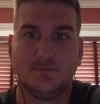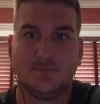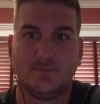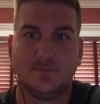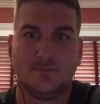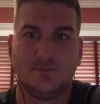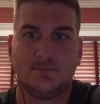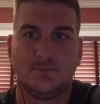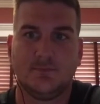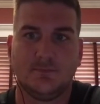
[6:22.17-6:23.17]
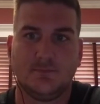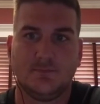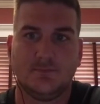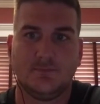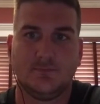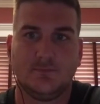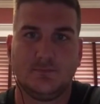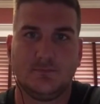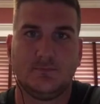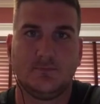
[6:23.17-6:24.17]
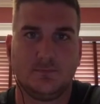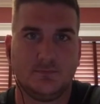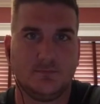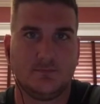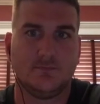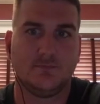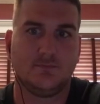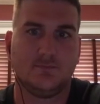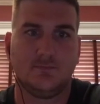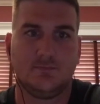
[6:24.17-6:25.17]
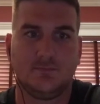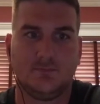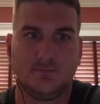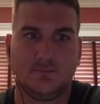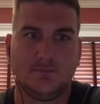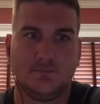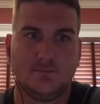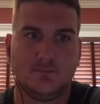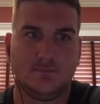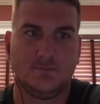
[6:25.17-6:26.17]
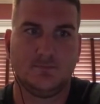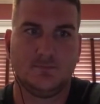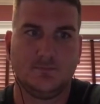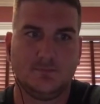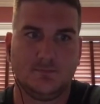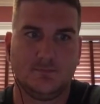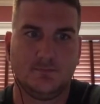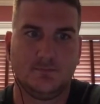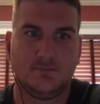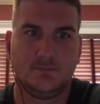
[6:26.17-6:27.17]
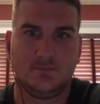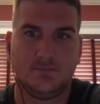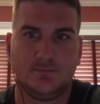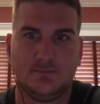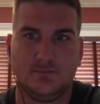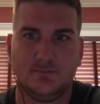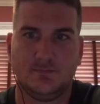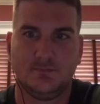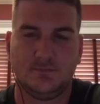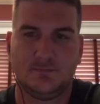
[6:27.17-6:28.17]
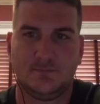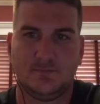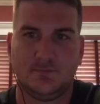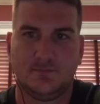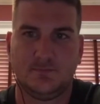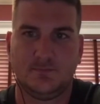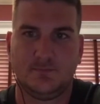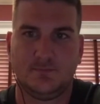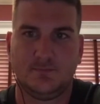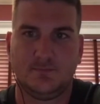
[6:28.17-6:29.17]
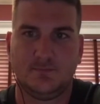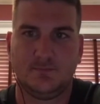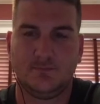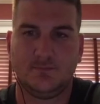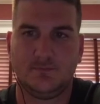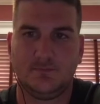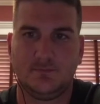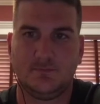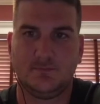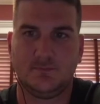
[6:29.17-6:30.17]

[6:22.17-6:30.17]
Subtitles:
No words are spoken by the person on screen.